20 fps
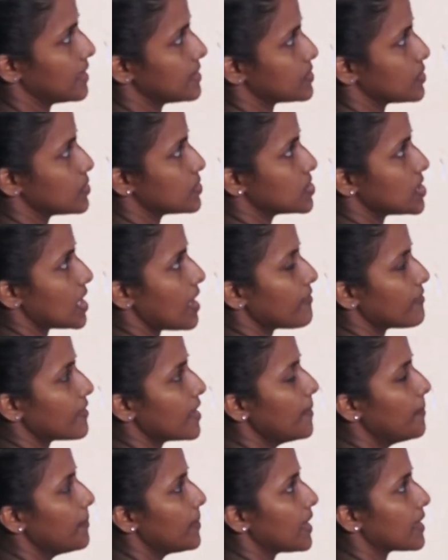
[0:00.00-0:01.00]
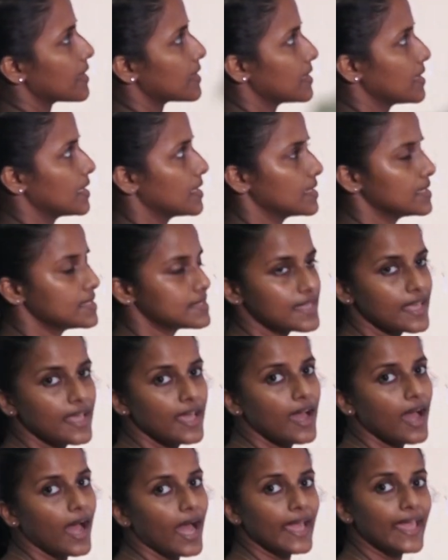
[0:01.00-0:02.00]
So, j'avais parlé is
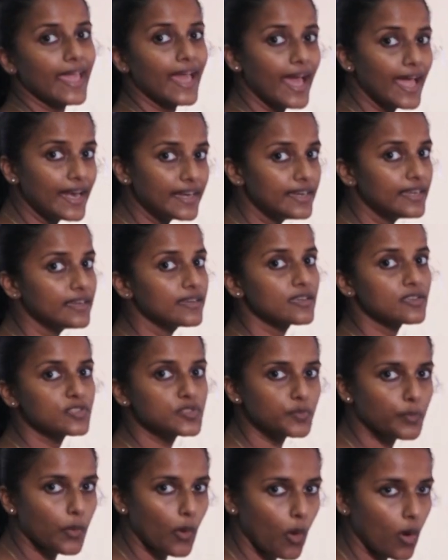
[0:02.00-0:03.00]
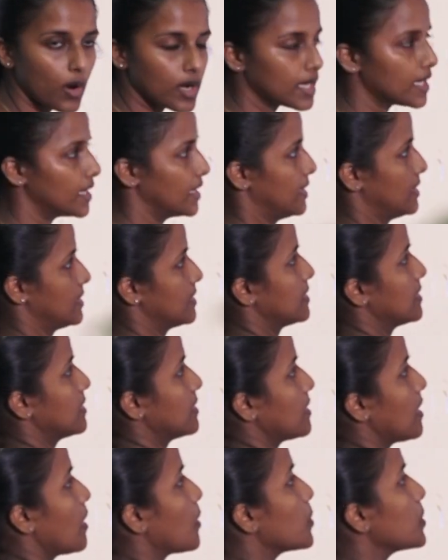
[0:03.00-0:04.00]
I had spoken.
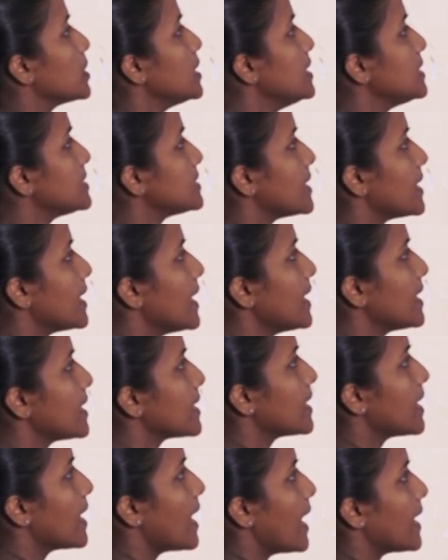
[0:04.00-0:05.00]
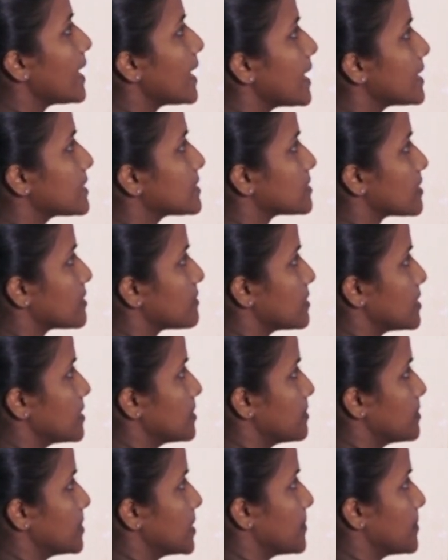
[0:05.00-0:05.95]
Now, we will take an être verb.